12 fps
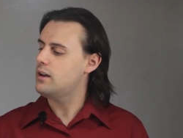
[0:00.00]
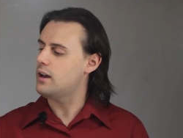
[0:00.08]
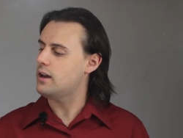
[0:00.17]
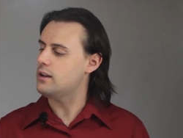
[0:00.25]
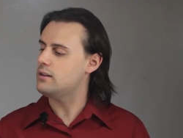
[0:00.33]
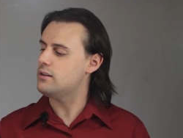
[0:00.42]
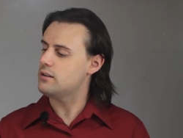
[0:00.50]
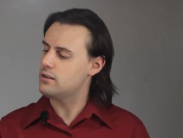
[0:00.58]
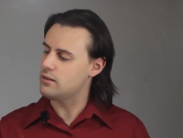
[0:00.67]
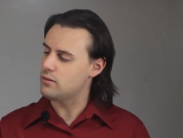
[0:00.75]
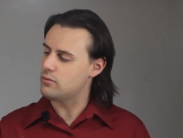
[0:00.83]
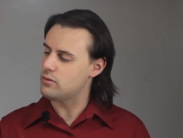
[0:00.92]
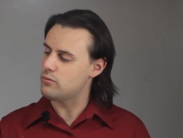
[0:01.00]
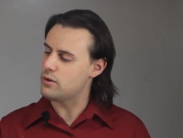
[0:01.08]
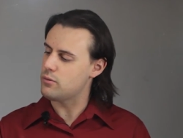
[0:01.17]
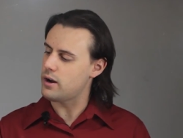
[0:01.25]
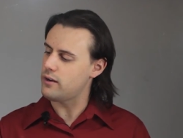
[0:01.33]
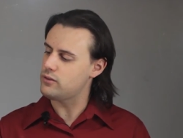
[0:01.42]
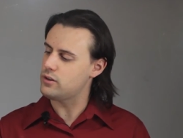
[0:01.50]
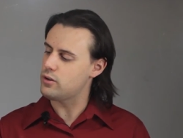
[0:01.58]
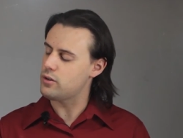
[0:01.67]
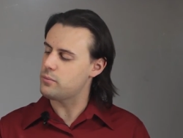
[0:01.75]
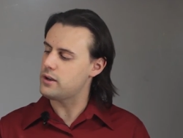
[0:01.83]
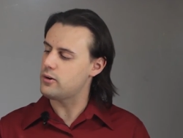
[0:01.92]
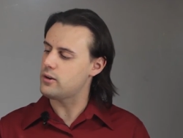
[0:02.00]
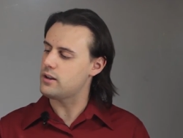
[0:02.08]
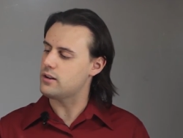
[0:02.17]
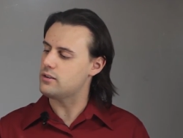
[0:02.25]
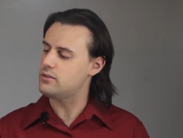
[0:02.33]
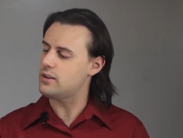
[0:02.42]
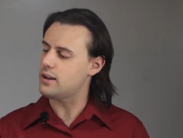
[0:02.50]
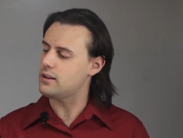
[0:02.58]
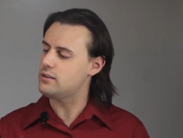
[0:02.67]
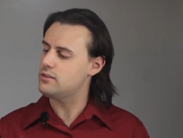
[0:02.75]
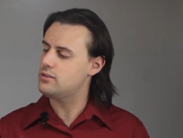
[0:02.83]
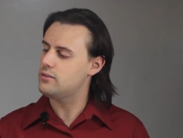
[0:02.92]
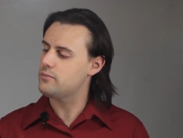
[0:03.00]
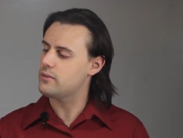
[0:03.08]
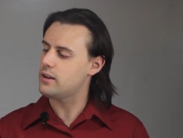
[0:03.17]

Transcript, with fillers: And we would have to know the period in seconds